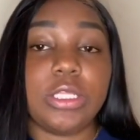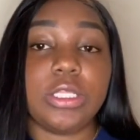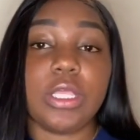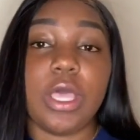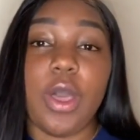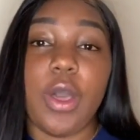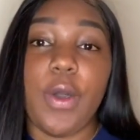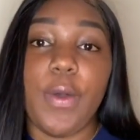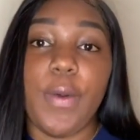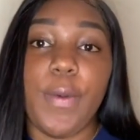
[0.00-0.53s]

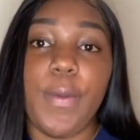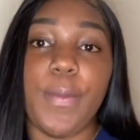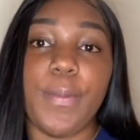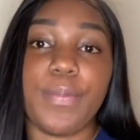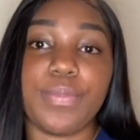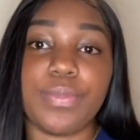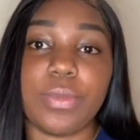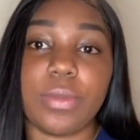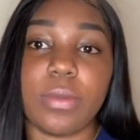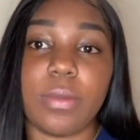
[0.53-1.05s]
So
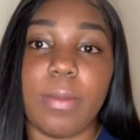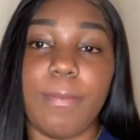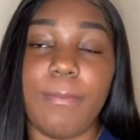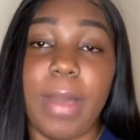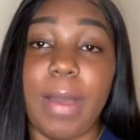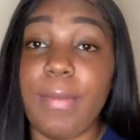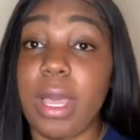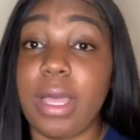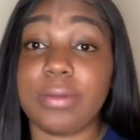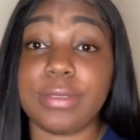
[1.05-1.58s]

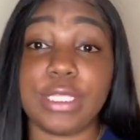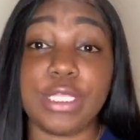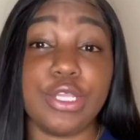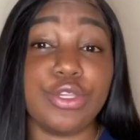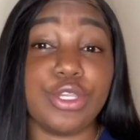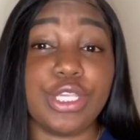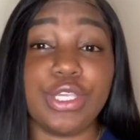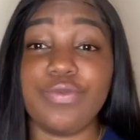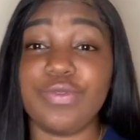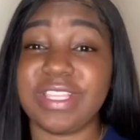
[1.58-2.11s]
my mom
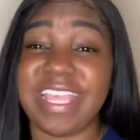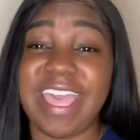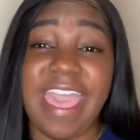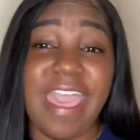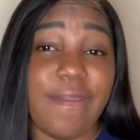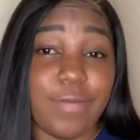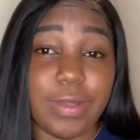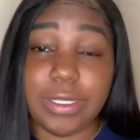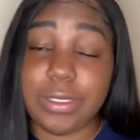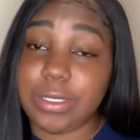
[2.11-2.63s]
still, she wasn't
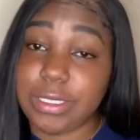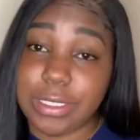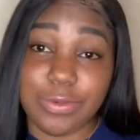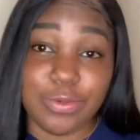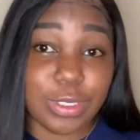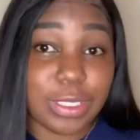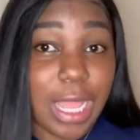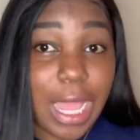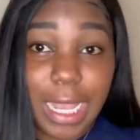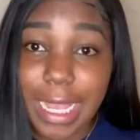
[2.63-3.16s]
having it. She
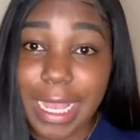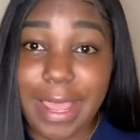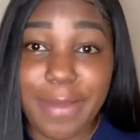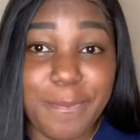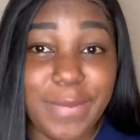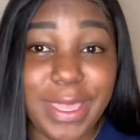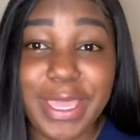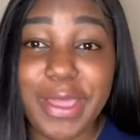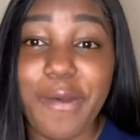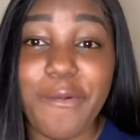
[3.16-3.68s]
was not
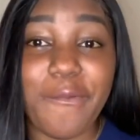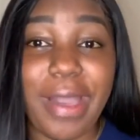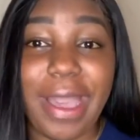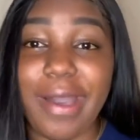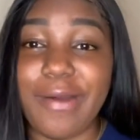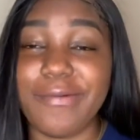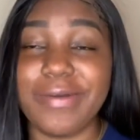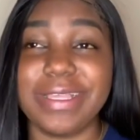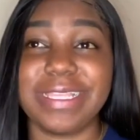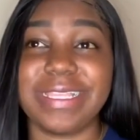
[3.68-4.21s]
letting me go
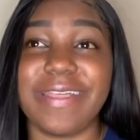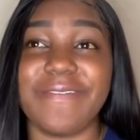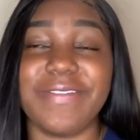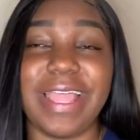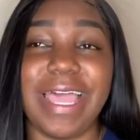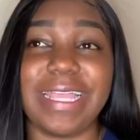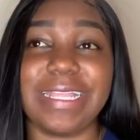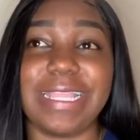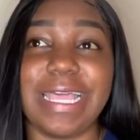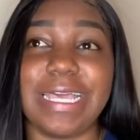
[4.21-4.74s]
out and stuff
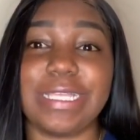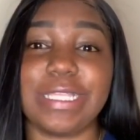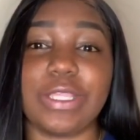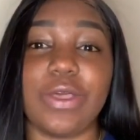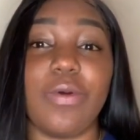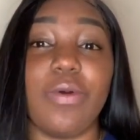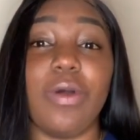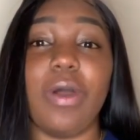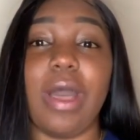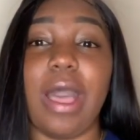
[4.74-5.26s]
like that.
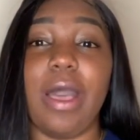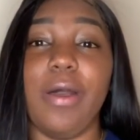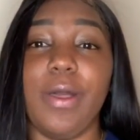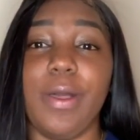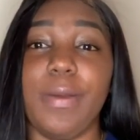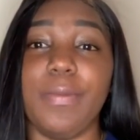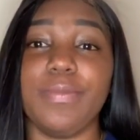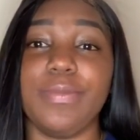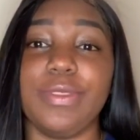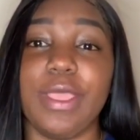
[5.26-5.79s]
So
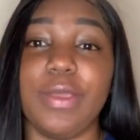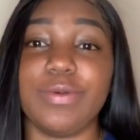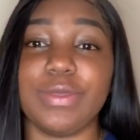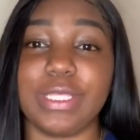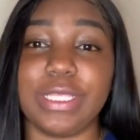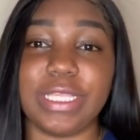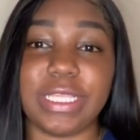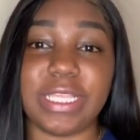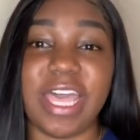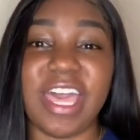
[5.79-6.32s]
um, there was
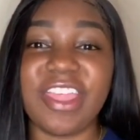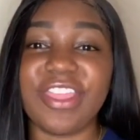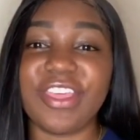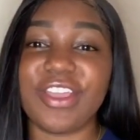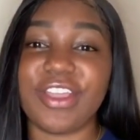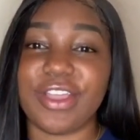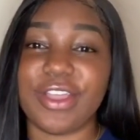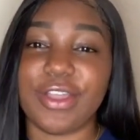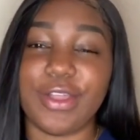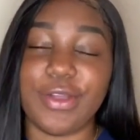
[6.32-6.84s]
this other
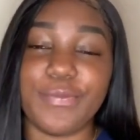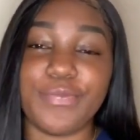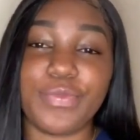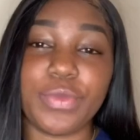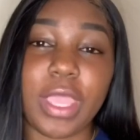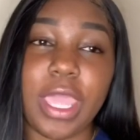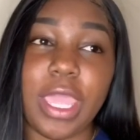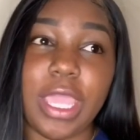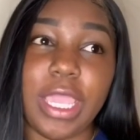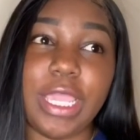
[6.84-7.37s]
girl
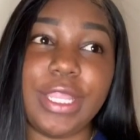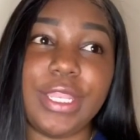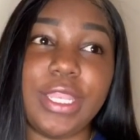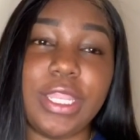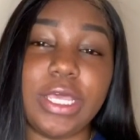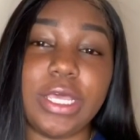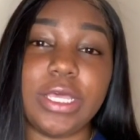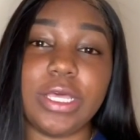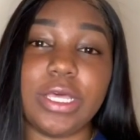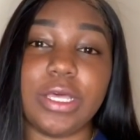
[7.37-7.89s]
in
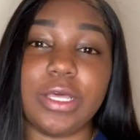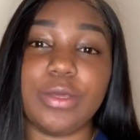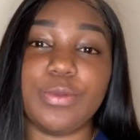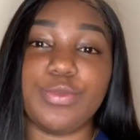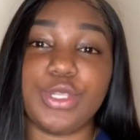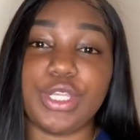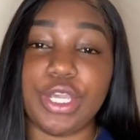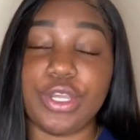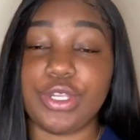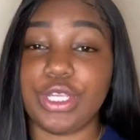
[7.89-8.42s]
the
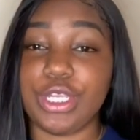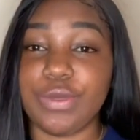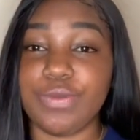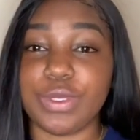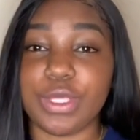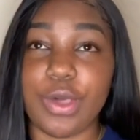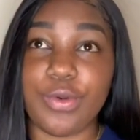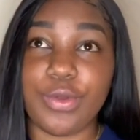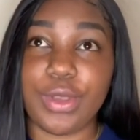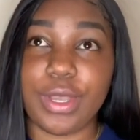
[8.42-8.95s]
um, church. She
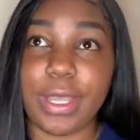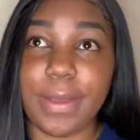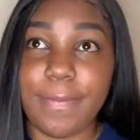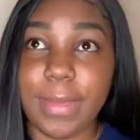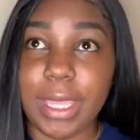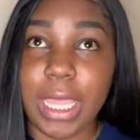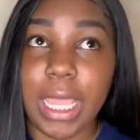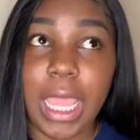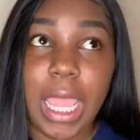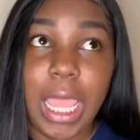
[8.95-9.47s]
was older than
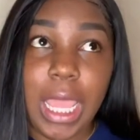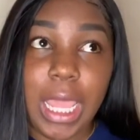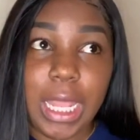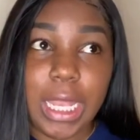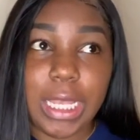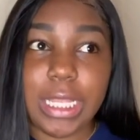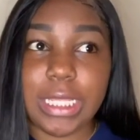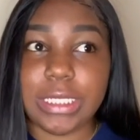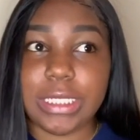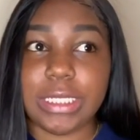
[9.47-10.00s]
me.
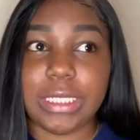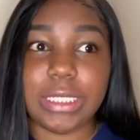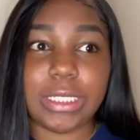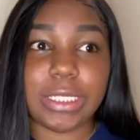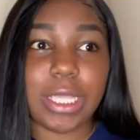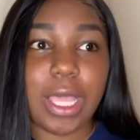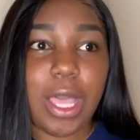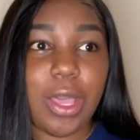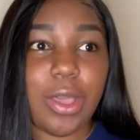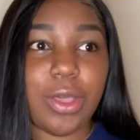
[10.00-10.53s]
Let's
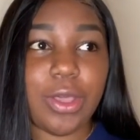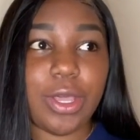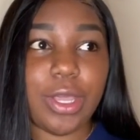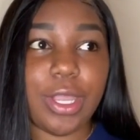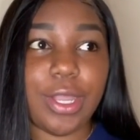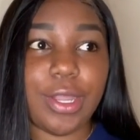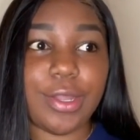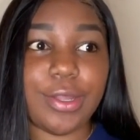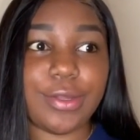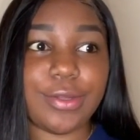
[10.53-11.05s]
just call
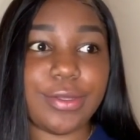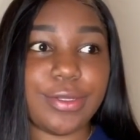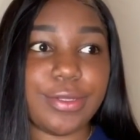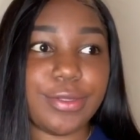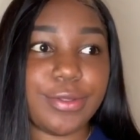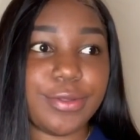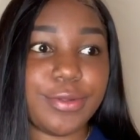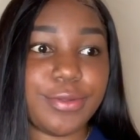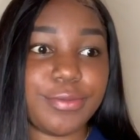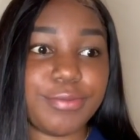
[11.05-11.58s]
her
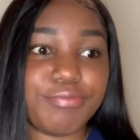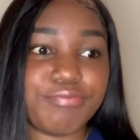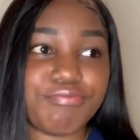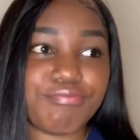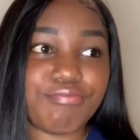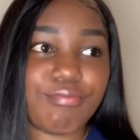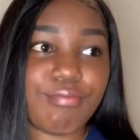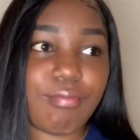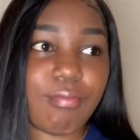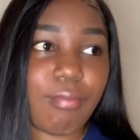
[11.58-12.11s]

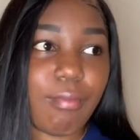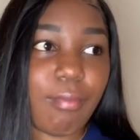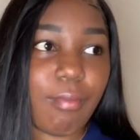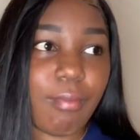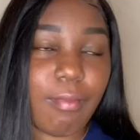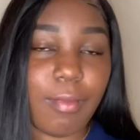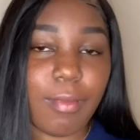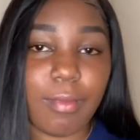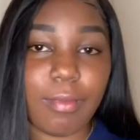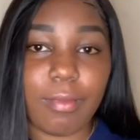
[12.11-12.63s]
um,
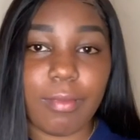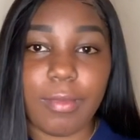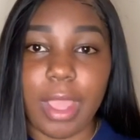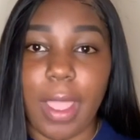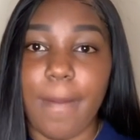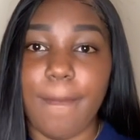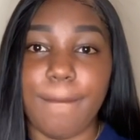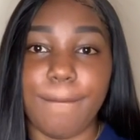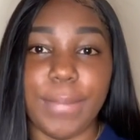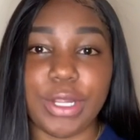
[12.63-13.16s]

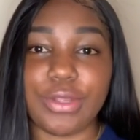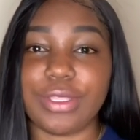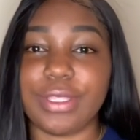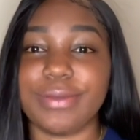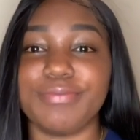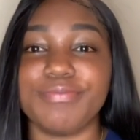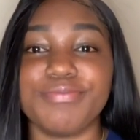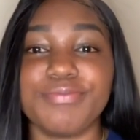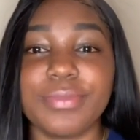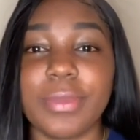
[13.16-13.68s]

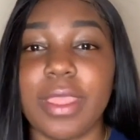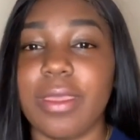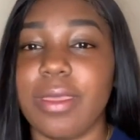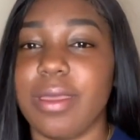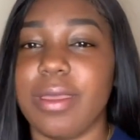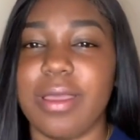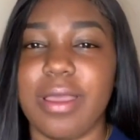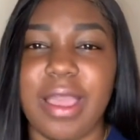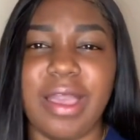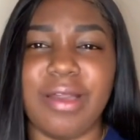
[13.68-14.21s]
Bertha.
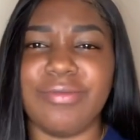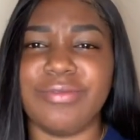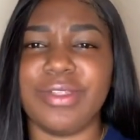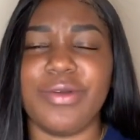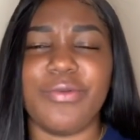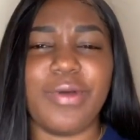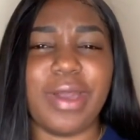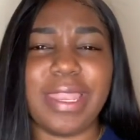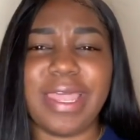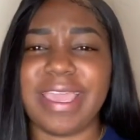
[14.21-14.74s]
I don't
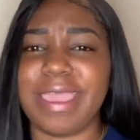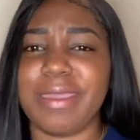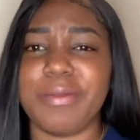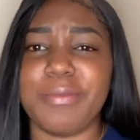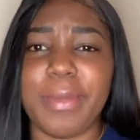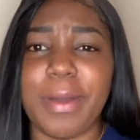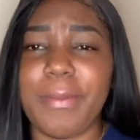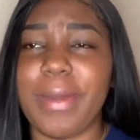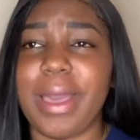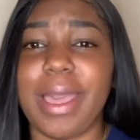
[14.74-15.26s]
know why that came to
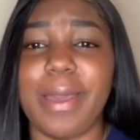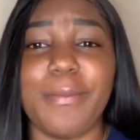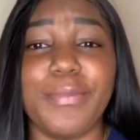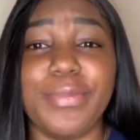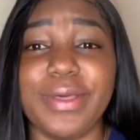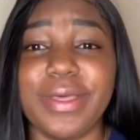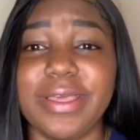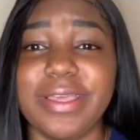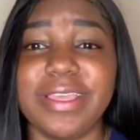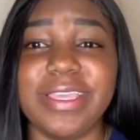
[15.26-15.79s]
my mind,
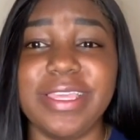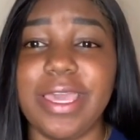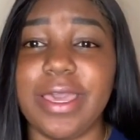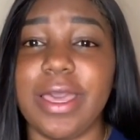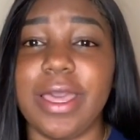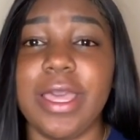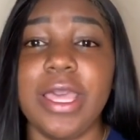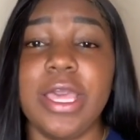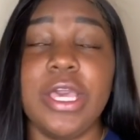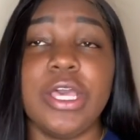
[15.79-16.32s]
but
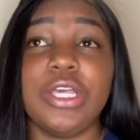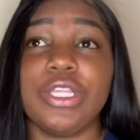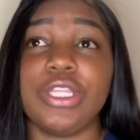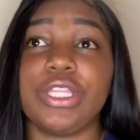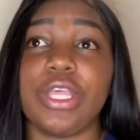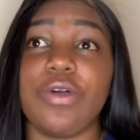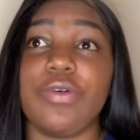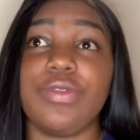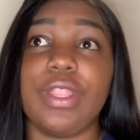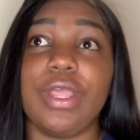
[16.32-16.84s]
yeah.
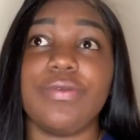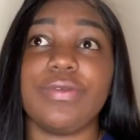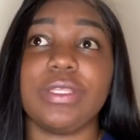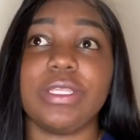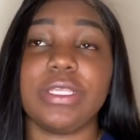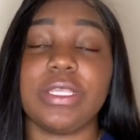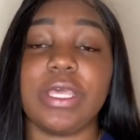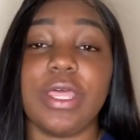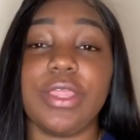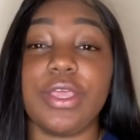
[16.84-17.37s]
So there was
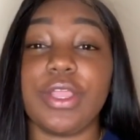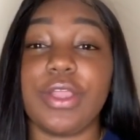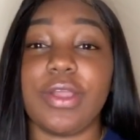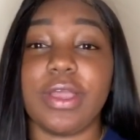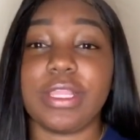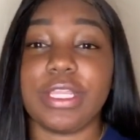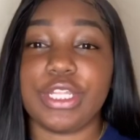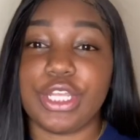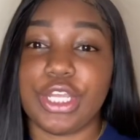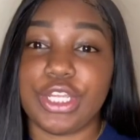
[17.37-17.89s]
this other girl
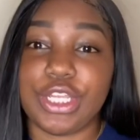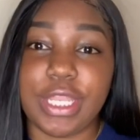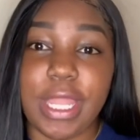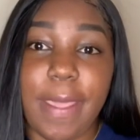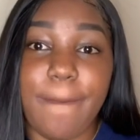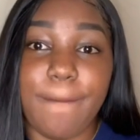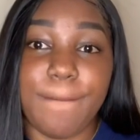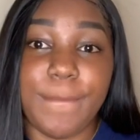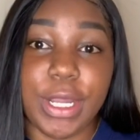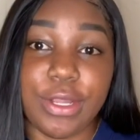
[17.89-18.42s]
at the church
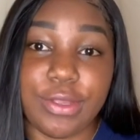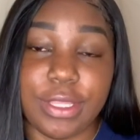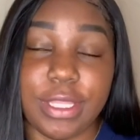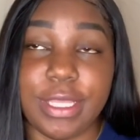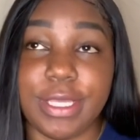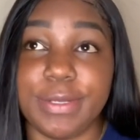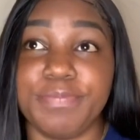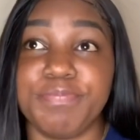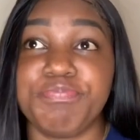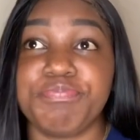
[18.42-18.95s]
named
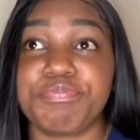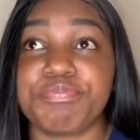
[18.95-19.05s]
Bertha